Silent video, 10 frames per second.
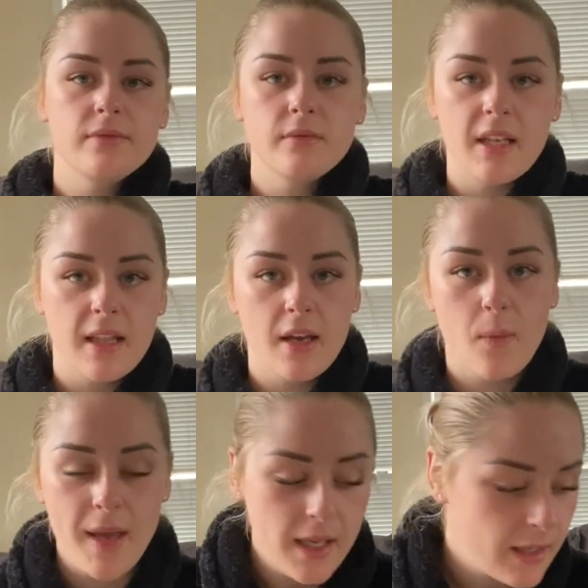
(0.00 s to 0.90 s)
nearly a
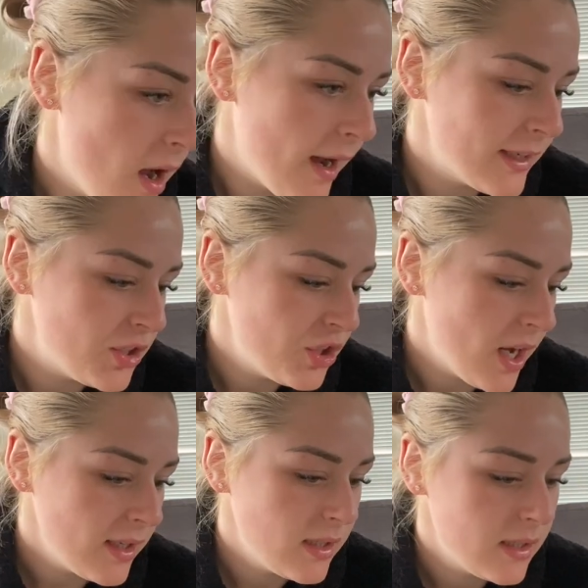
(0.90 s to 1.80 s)
week. My
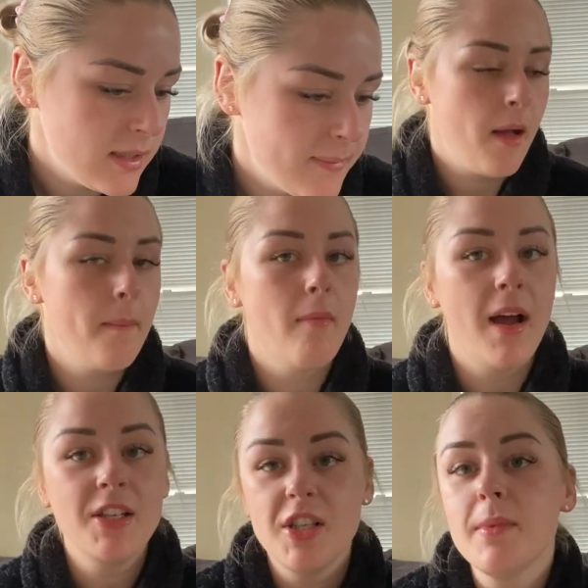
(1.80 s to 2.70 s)

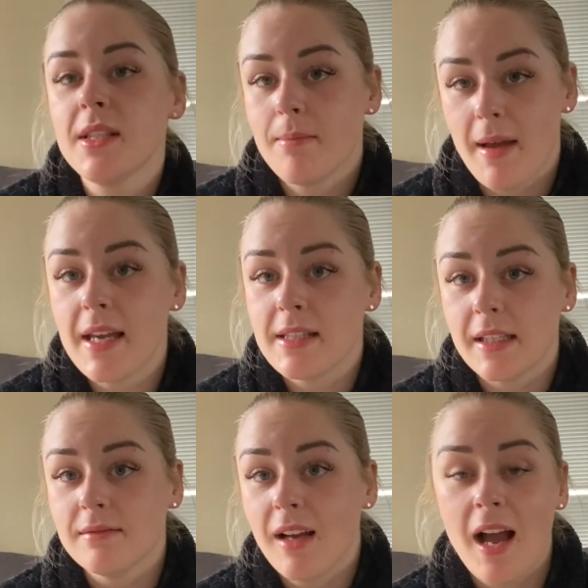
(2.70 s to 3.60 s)
gym is
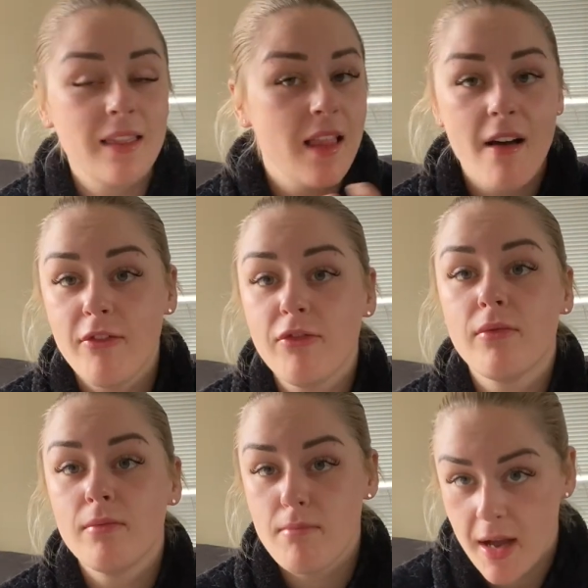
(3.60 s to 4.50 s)
amazing. I love
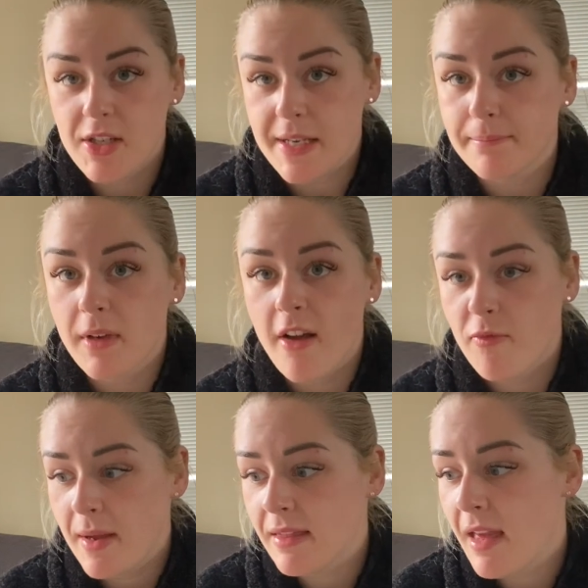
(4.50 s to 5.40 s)
my gym.
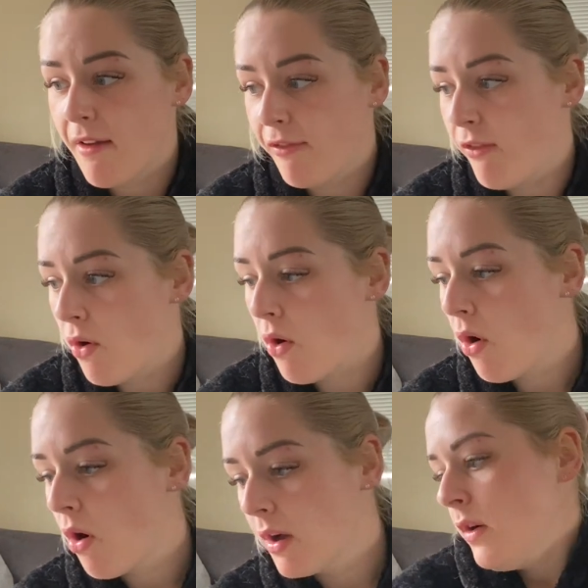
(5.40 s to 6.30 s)
I've been there
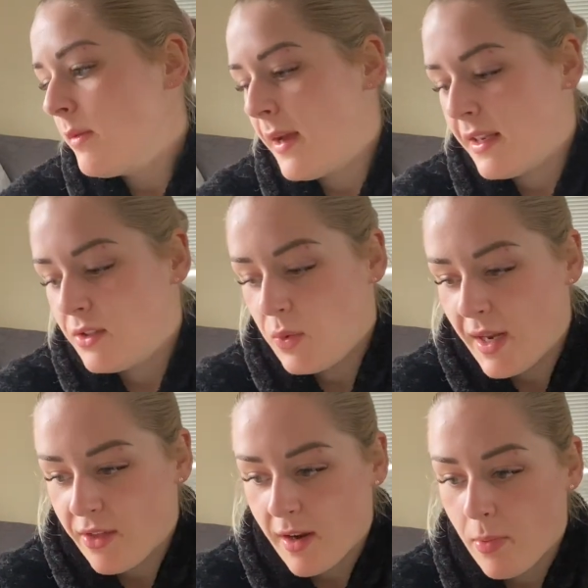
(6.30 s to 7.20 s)
for,
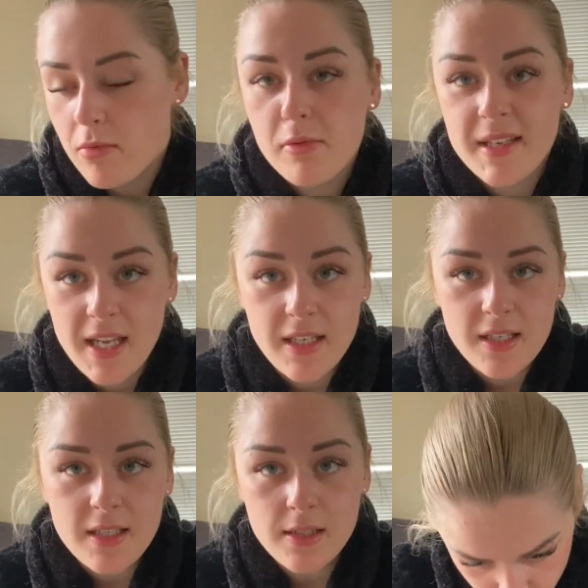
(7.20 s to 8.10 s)
23, probably 10
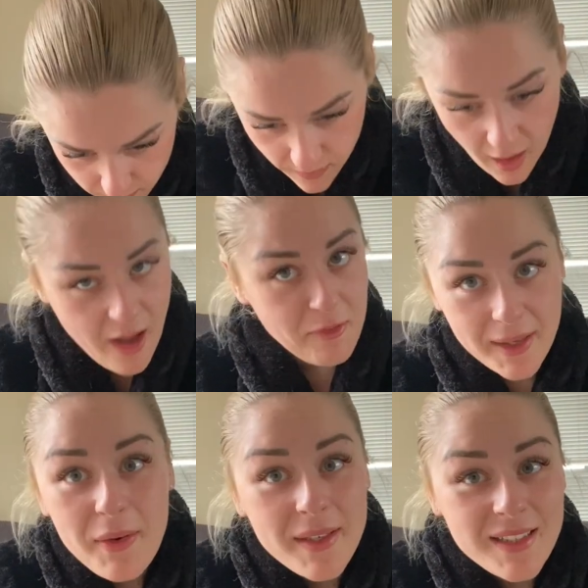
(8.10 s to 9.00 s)
years. I've
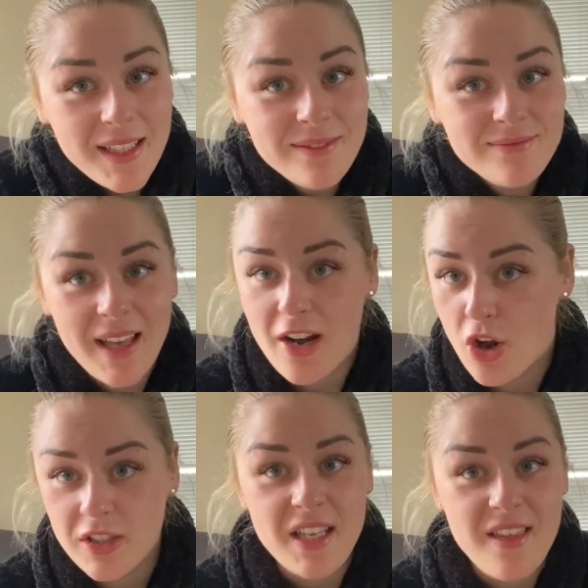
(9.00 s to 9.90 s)
been going there
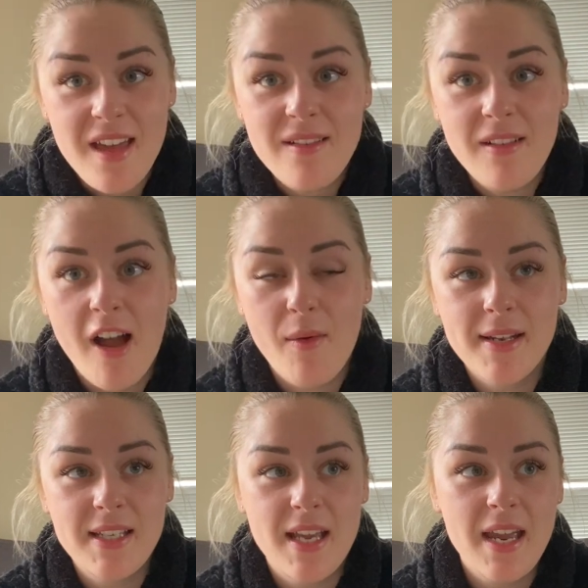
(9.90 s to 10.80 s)
and only there. I
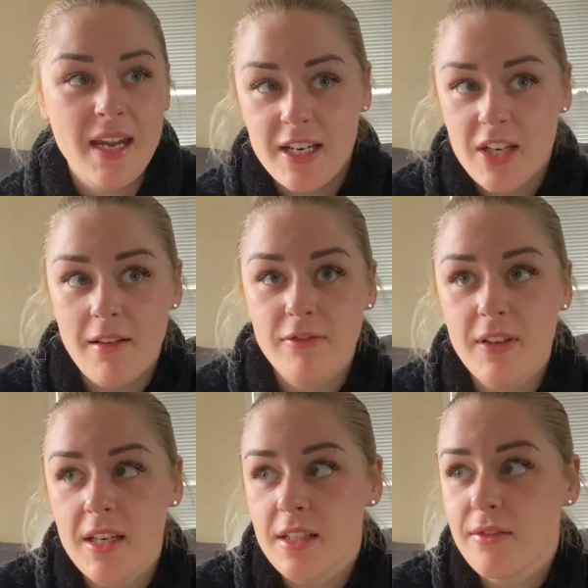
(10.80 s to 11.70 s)
went to Anytime
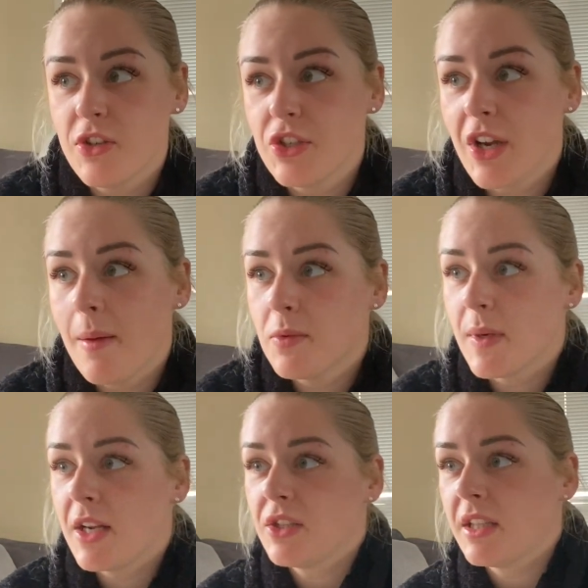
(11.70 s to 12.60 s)
Fitness a few times
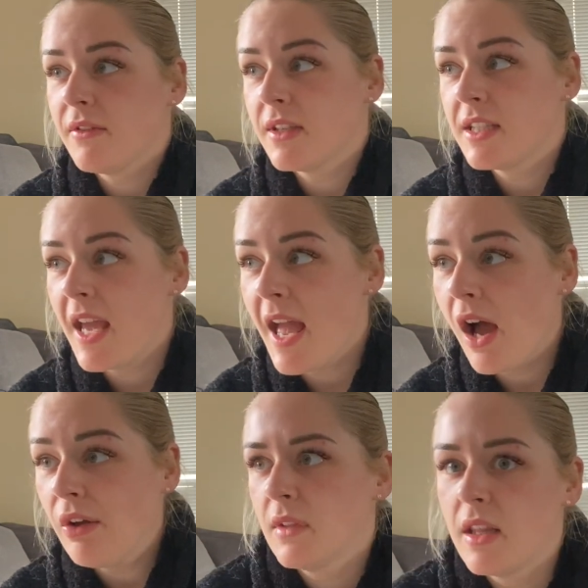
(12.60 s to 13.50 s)
when I used to live in
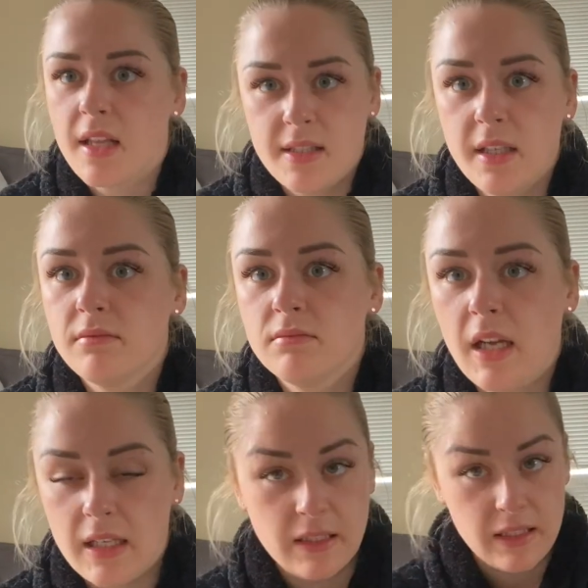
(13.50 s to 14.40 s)
town, and that's it.
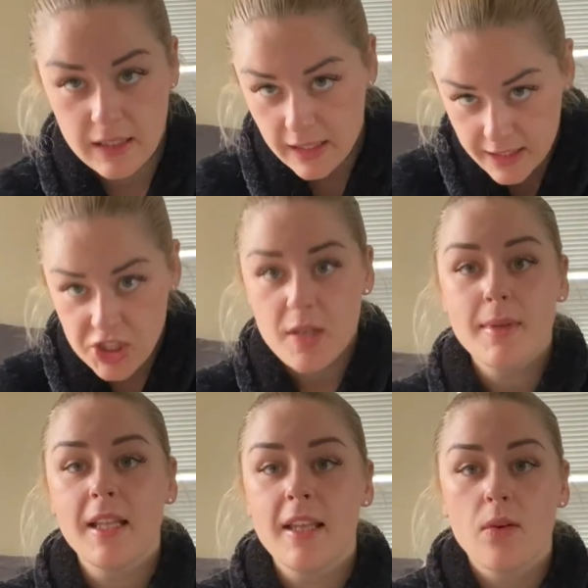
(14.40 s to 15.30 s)
Like,
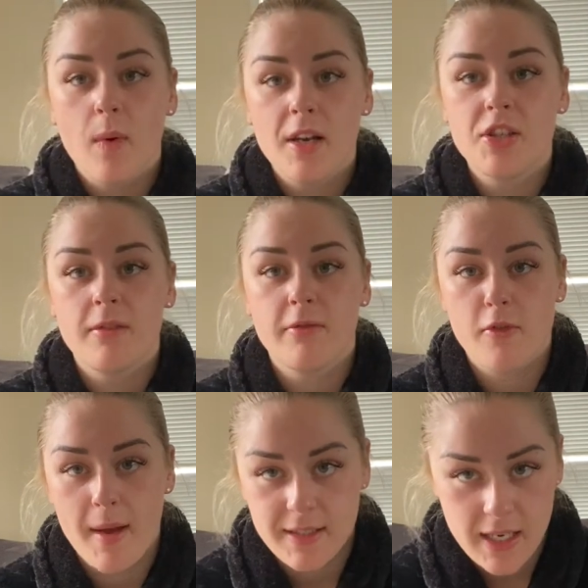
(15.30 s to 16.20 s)
legitimately the one gym
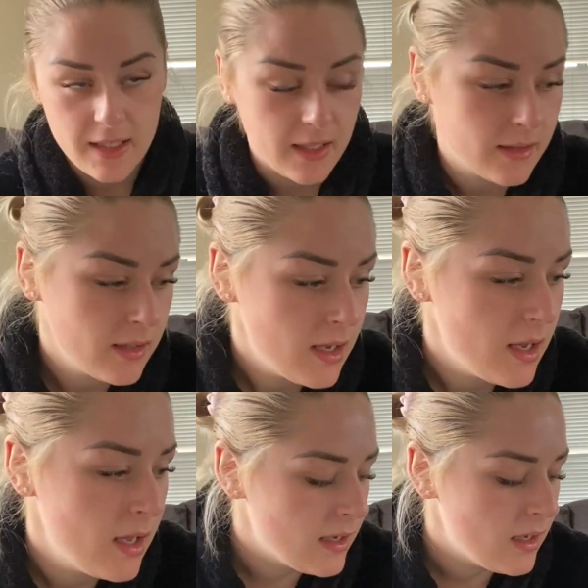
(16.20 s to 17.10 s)
for about 10 years.
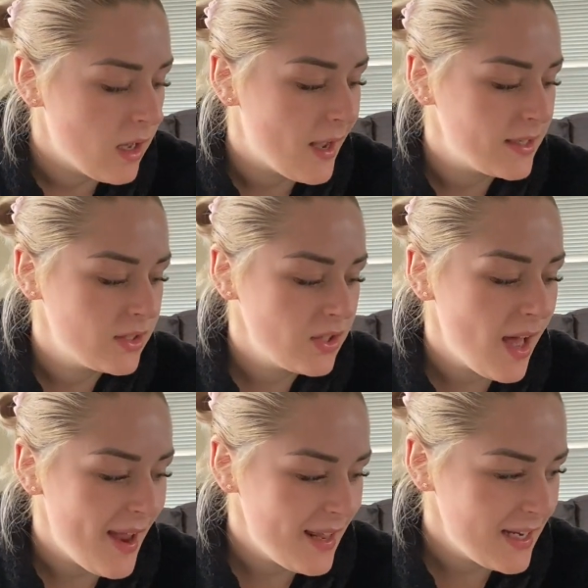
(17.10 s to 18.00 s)
I
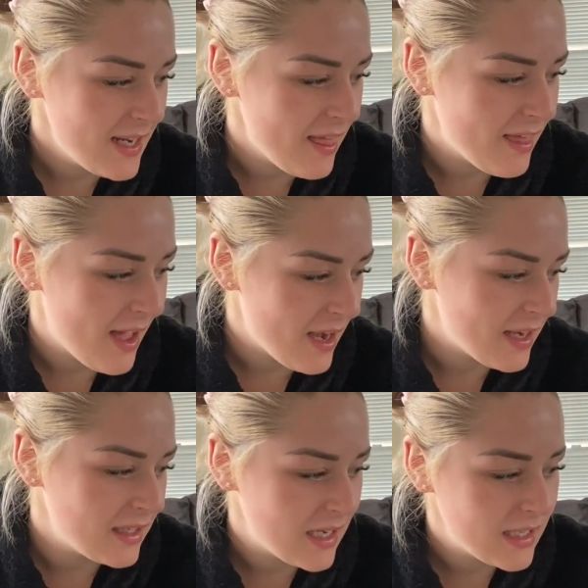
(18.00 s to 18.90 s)
decided that I
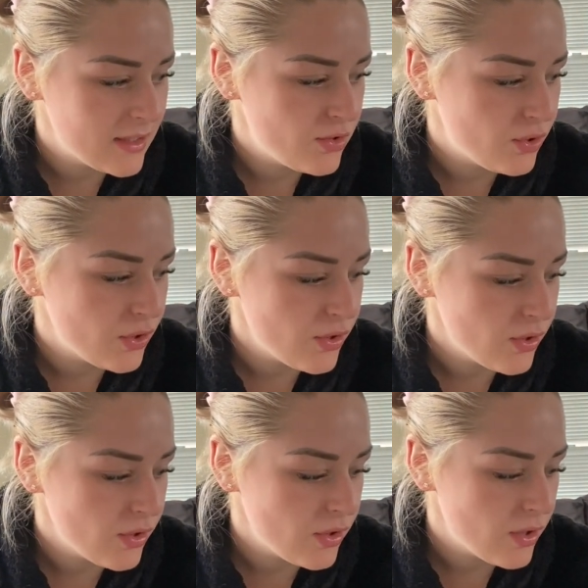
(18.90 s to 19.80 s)
needed
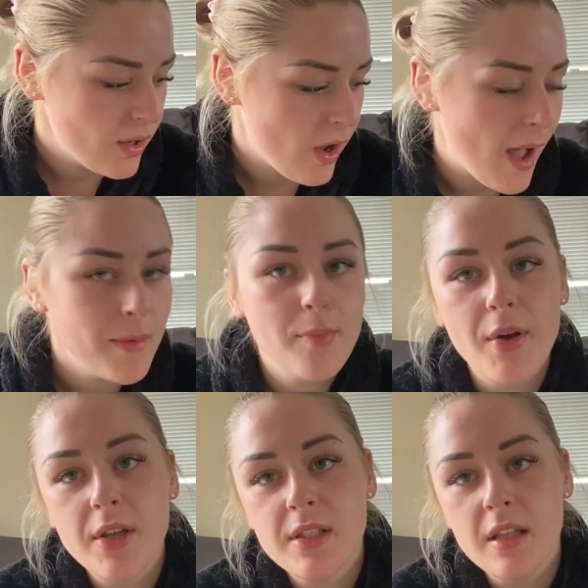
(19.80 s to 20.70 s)
to, I'm a
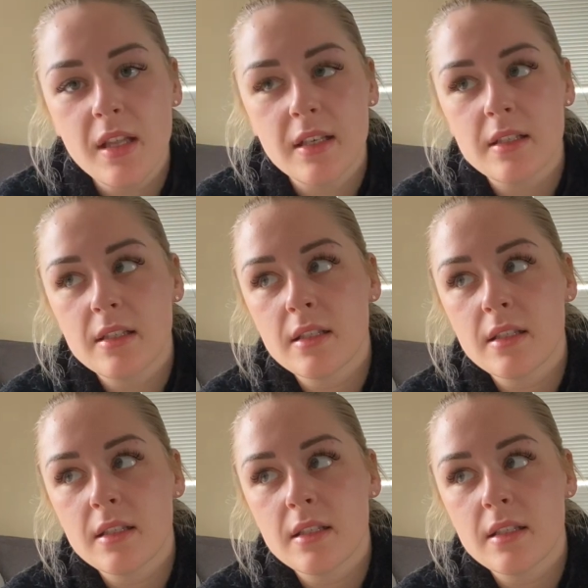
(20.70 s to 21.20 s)
person that,